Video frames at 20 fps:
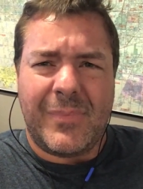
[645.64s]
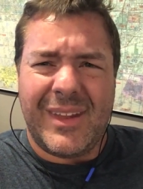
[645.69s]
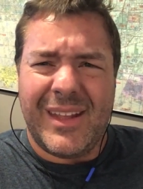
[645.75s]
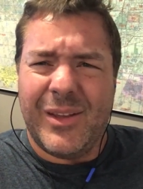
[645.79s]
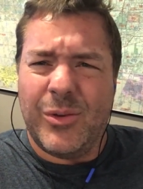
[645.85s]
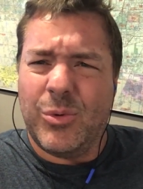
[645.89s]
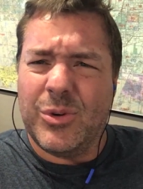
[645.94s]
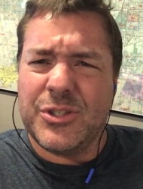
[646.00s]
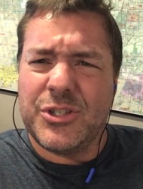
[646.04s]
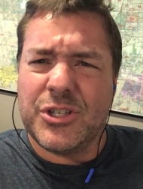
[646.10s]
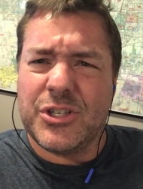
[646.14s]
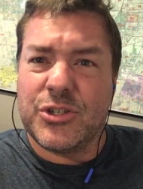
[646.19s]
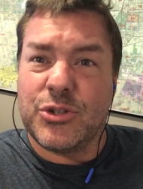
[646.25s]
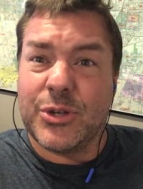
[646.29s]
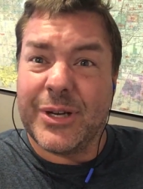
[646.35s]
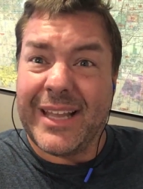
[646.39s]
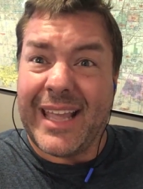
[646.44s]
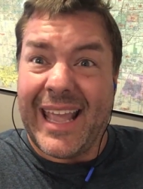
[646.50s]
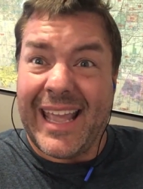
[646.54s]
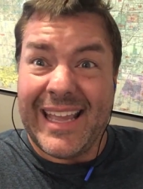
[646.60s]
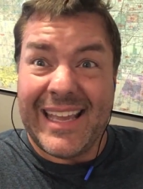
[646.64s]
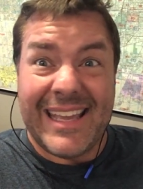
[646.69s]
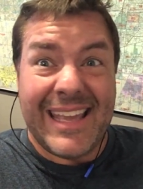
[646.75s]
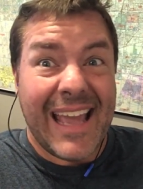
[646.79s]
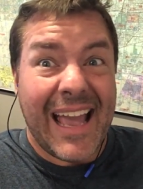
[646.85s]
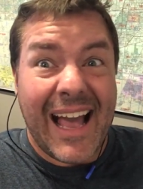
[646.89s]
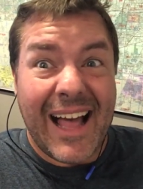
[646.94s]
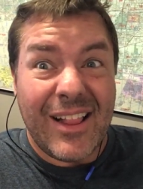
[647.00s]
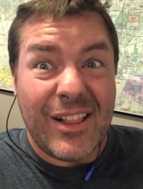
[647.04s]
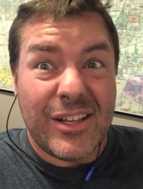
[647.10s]
He wants you to drink a
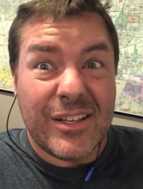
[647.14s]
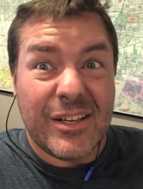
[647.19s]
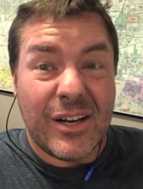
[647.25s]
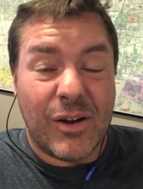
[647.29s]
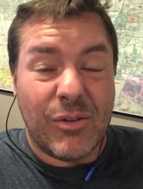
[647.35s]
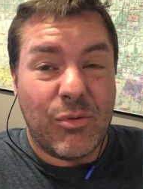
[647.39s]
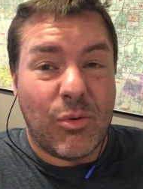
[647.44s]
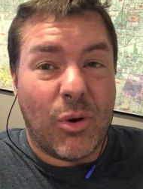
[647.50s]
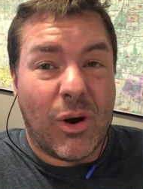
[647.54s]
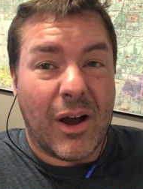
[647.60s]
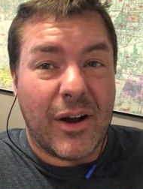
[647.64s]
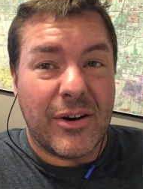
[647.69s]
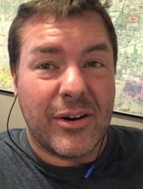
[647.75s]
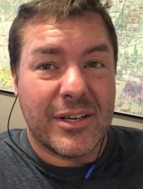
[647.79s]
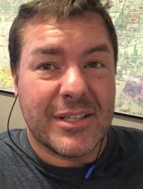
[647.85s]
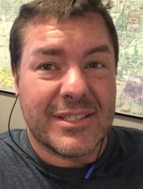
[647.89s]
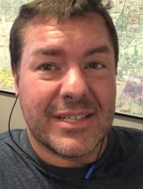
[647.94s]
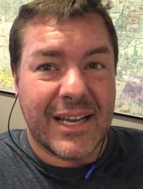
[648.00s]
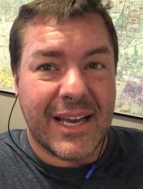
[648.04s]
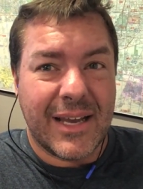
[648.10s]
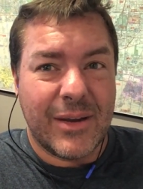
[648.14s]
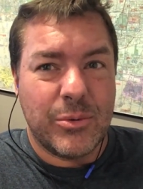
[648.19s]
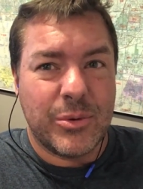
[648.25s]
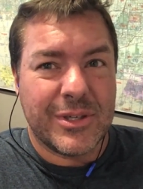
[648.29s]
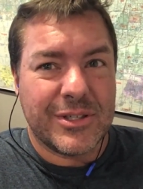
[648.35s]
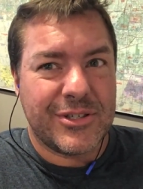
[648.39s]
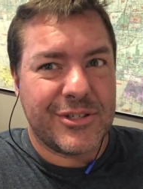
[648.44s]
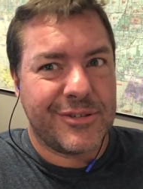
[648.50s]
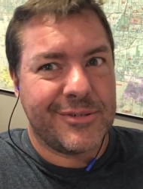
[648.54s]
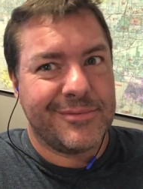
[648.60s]
gallon of water a day,
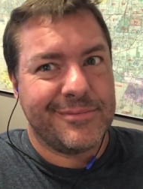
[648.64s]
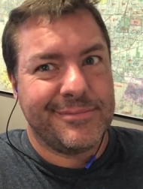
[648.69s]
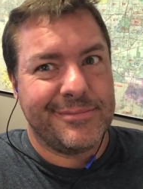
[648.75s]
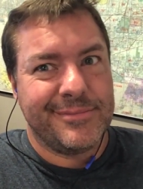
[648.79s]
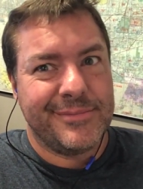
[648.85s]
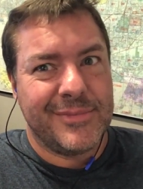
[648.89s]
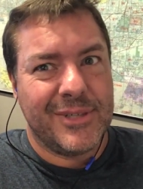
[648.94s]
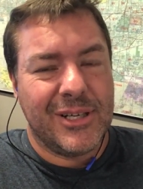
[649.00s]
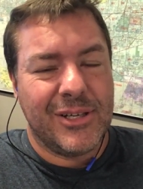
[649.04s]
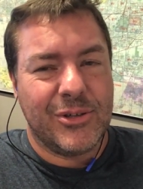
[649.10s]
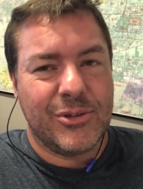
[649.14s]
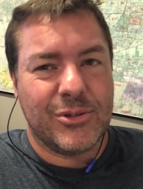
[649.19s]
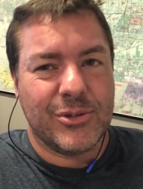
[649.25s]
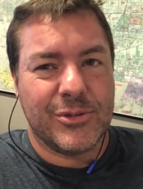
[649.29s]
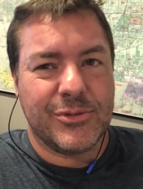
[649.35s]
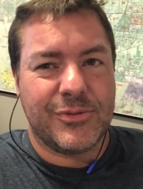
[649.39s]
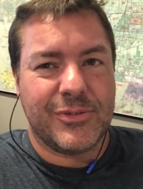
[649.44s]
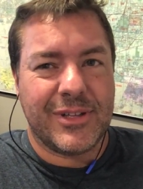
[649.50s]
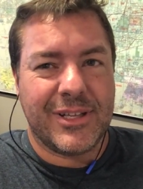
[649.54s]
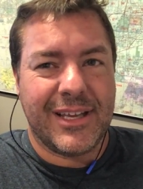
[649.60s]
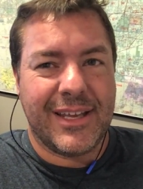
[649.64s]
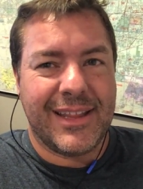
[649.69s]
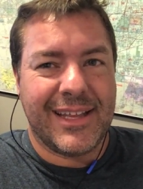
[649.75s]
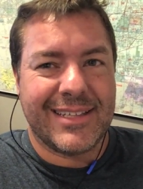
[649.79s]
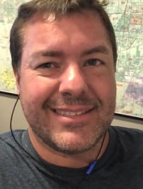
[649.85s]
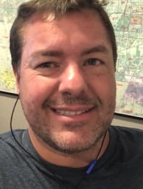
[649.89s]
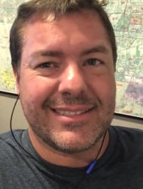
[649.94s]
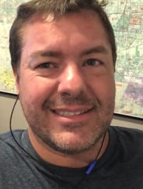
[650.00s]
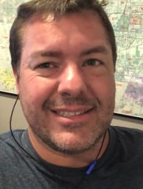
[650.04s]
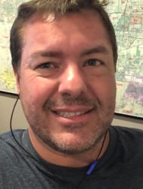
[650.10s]
which truthfully,
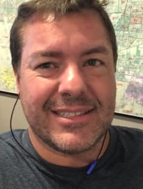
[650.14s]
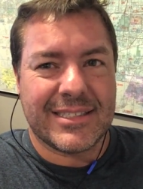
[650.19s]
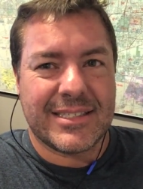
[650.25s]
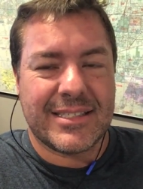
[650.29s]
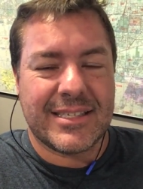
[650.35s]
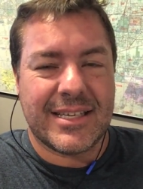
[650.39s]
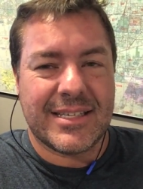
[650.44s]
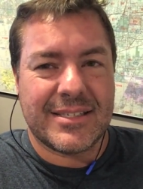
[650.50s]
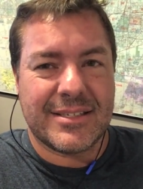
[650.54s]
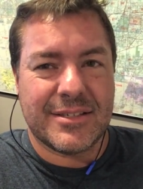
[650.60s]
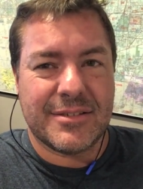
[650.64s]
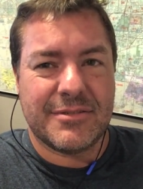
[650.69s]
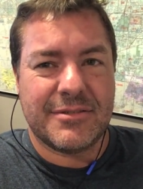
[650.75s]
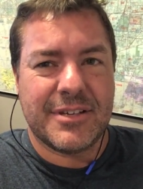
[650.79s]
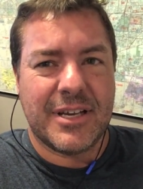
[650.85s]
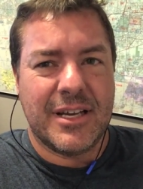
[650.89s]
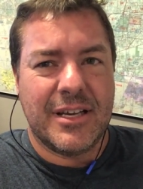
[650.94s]
that's a little excessive.